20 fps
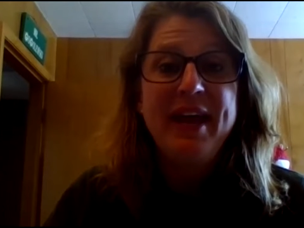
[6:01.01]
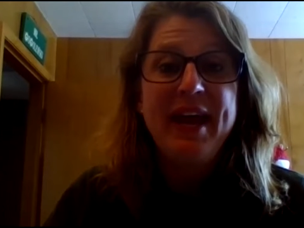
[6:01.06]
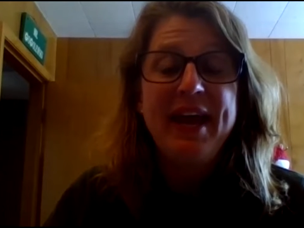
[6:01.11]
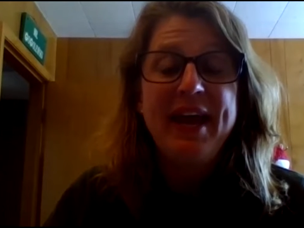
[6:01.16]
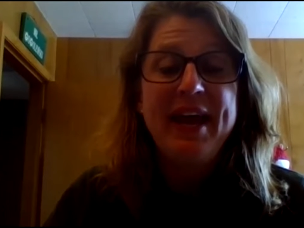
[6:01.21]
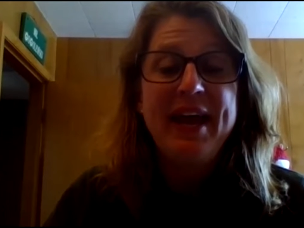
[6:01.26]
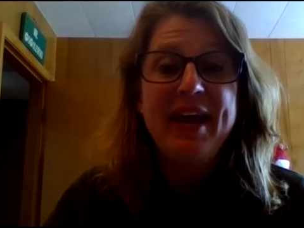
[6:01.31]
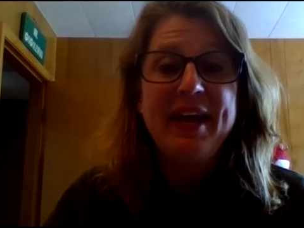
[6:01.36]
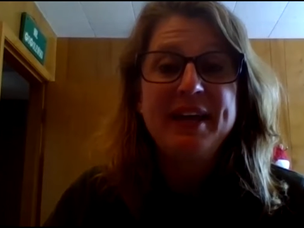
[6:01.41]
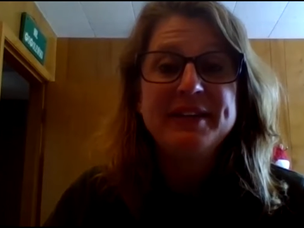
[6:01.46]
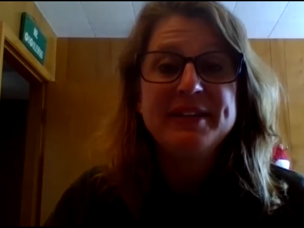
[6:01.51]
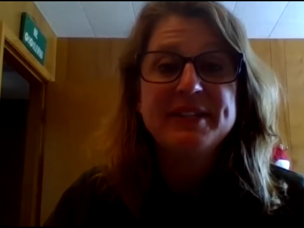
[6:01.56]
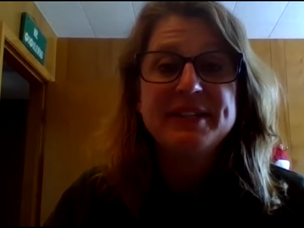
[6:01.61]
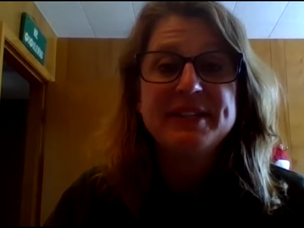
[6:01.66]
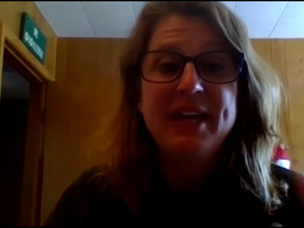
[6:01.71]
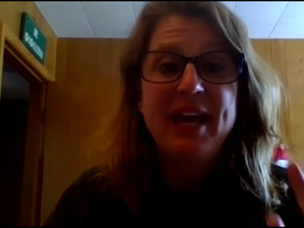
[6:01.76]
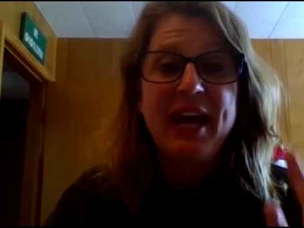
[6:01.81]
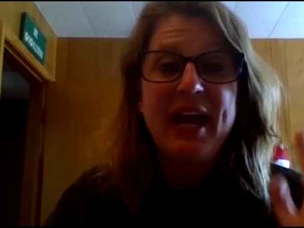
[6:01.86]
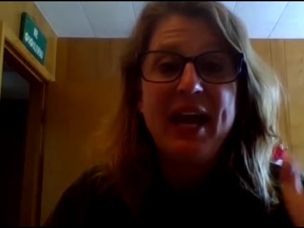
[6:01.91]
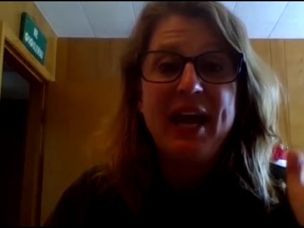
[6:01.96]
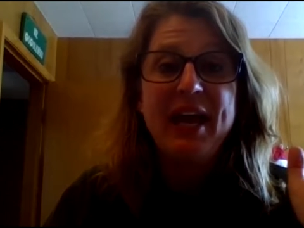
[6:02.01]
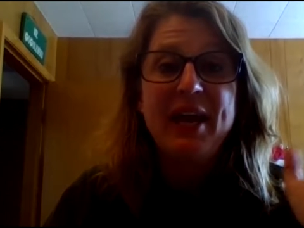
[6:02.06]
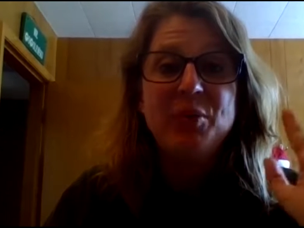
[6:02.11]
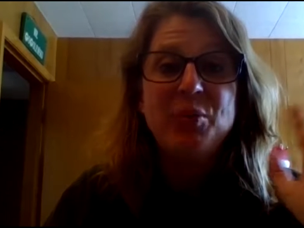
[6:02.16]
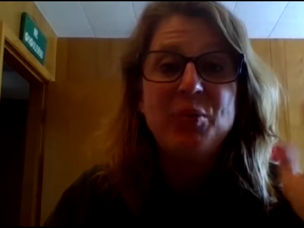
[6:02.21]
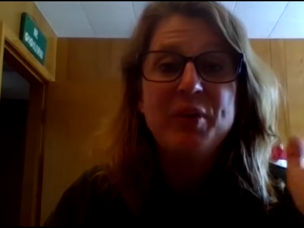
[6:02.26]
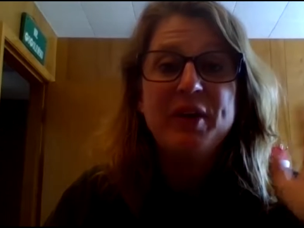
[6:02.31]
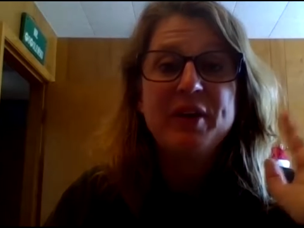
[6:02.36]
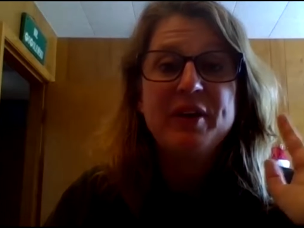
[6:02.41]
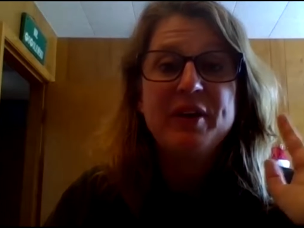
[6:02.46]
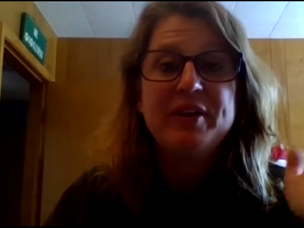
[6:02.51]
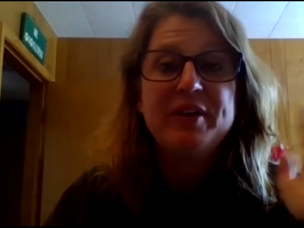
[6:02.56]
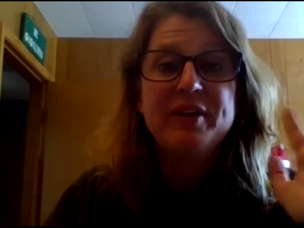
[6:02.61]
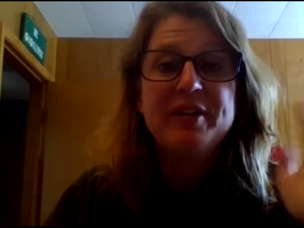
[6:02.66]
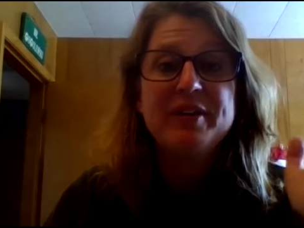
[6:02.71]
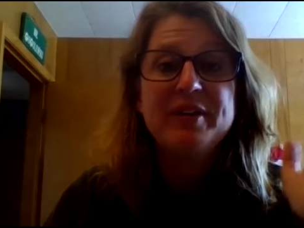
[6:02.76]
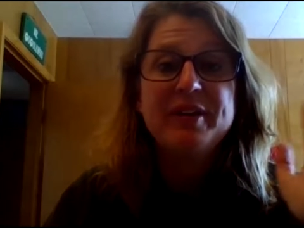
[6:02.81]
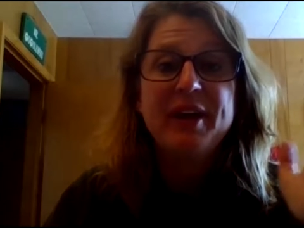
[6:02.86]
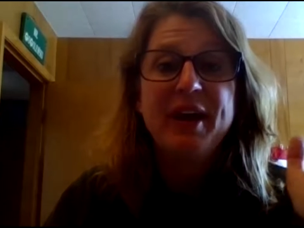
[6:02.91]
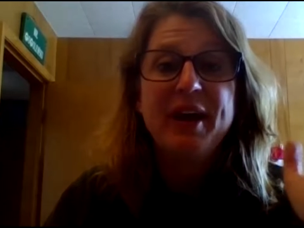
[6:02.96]
and I
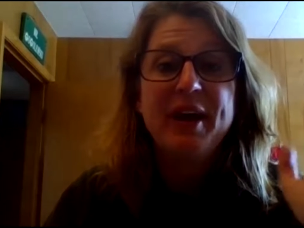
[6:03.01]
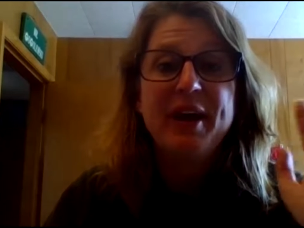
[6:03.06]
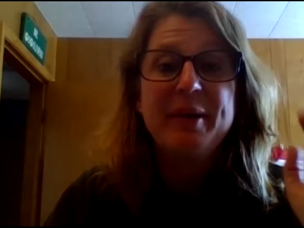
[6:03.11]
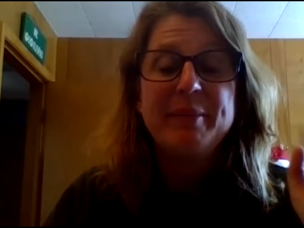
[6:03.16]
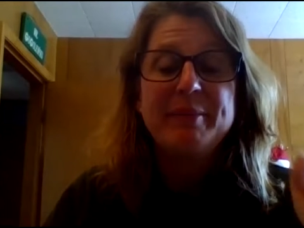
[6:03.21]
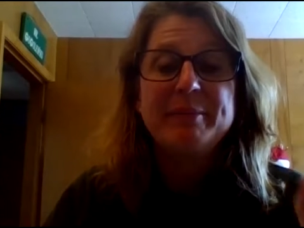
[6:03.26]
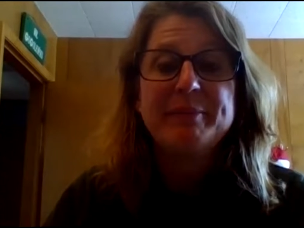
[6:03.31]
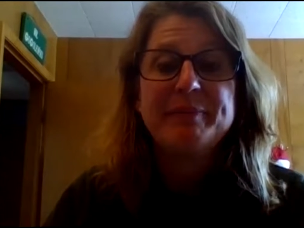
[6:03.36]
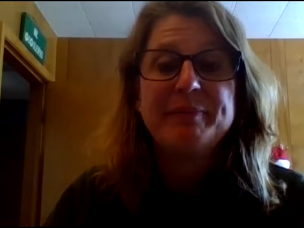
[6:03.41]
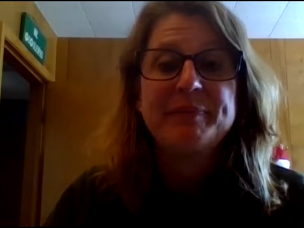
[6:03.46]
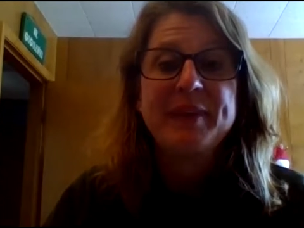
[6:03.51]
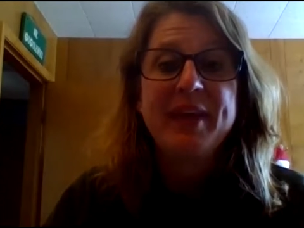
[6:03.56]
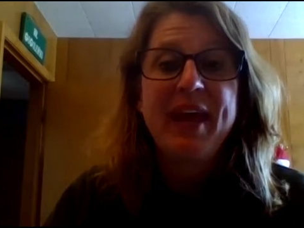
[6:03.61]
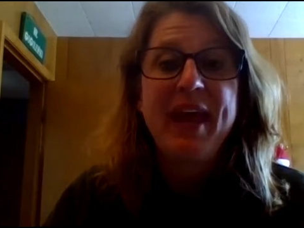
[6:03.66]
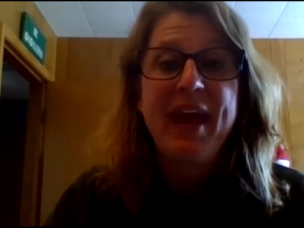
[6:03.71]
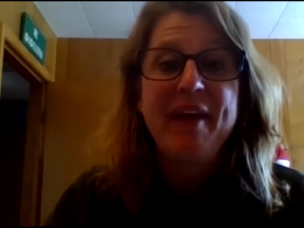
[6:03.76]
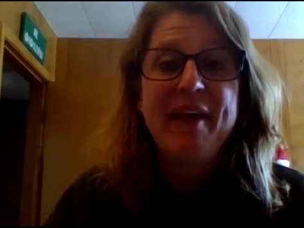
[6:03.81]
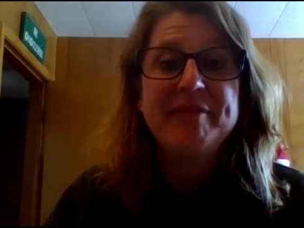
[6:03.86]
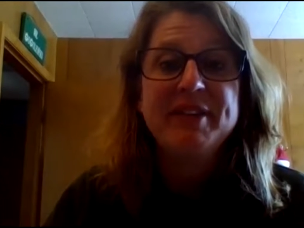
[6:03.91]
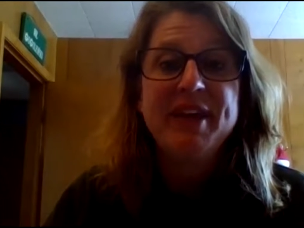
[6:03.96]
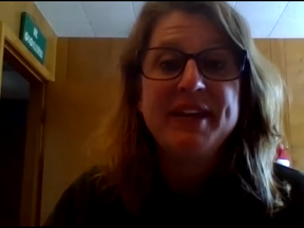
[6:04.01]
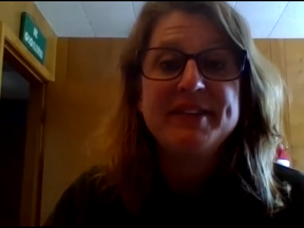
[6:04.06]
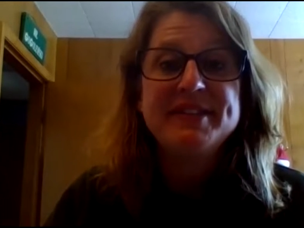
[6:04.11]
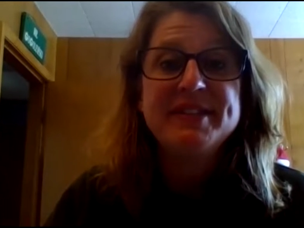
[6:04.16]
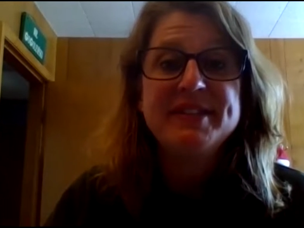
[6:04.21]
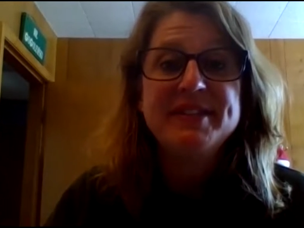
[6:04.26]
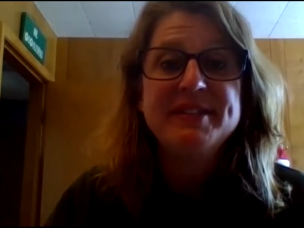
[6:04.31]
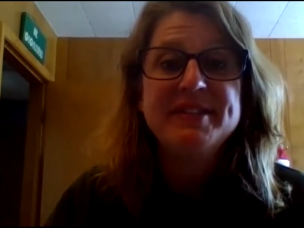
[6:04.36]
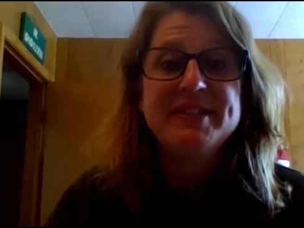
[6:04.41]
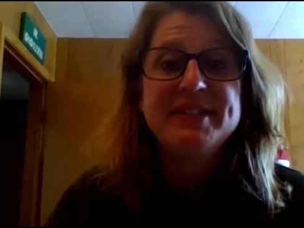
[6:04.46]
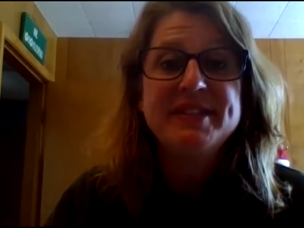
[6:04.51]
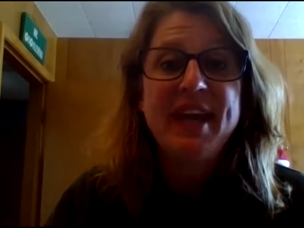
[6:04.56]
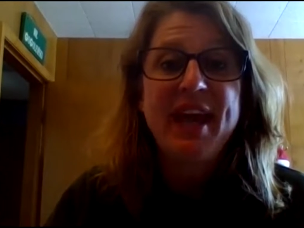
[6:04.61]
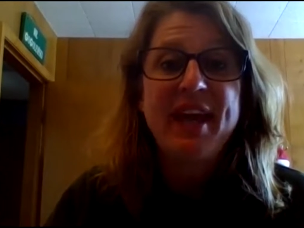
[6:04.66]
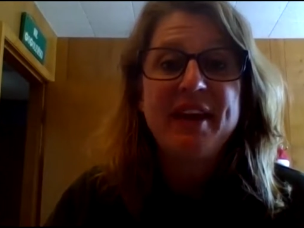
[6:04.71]
will have lessons